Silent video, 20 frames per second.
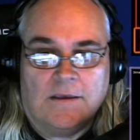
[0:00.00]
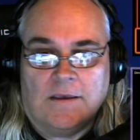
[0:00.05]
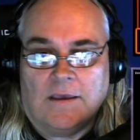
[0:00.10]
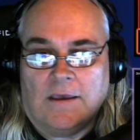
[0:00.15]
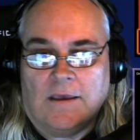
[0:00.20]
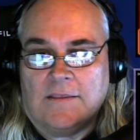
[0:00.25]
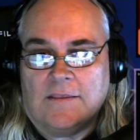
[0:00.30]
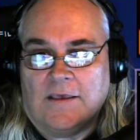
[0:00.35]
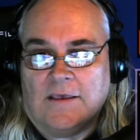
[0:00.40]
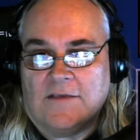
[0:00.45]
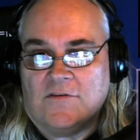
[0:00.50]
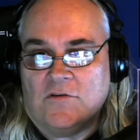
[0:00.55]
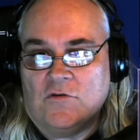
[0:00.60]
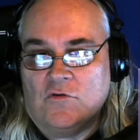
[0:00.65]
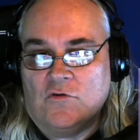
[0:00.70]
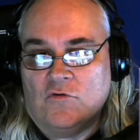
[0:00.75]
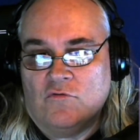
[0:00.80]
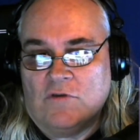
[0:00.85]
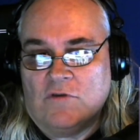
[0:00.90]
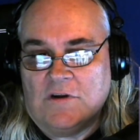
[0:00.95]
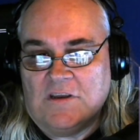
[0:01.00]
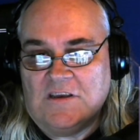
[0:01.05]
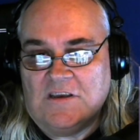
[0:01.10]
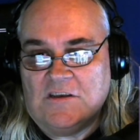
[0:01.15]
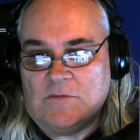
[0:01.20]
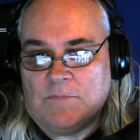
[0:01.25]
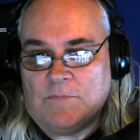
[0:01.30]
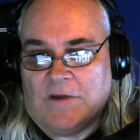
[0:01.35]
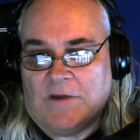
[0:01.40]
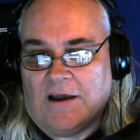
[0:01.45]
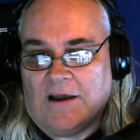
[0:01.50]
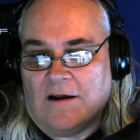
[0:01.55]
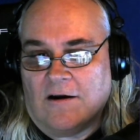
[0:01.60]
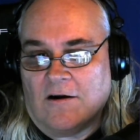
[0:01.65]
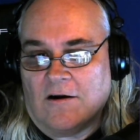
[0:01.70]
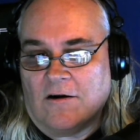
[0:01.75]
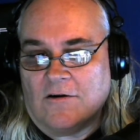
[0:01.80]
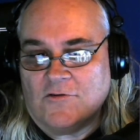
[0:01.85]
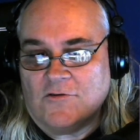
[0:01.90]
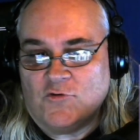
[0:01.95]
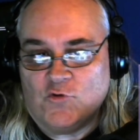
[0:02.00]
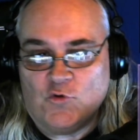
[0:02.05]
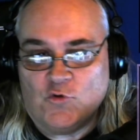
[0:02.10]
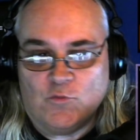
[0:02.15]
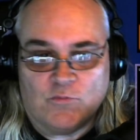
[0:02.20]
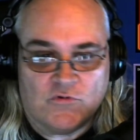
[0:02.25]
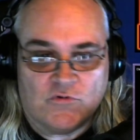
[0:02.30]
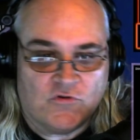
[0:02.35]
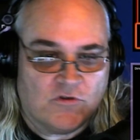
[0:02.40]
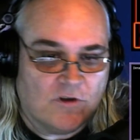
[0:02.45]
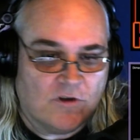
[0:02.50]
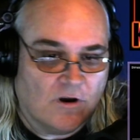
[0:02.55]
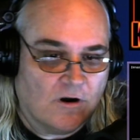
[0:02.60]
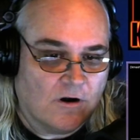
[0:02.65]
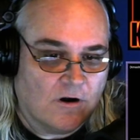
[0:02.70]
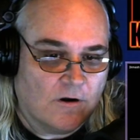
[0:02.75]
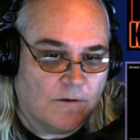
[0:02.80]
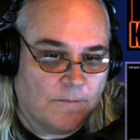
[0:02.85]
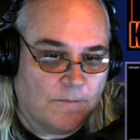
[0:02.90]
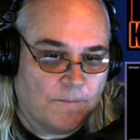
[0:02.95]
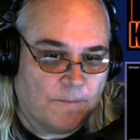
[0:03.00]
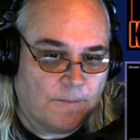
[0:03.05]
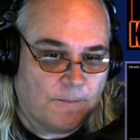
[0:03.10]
And that's a new release by our superstar,